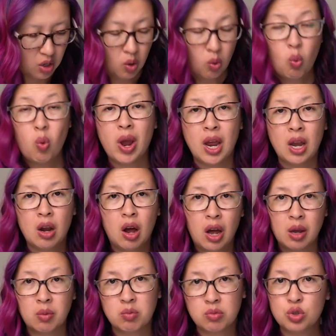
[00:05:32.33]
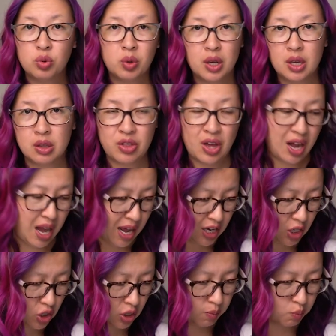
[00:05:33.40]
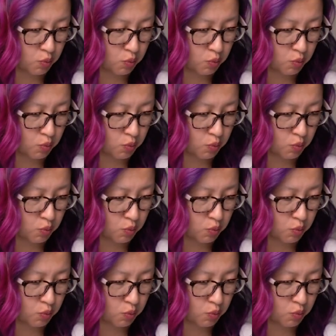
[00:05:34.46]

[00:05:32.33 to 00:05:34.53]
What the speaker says: when I'm doing that aging.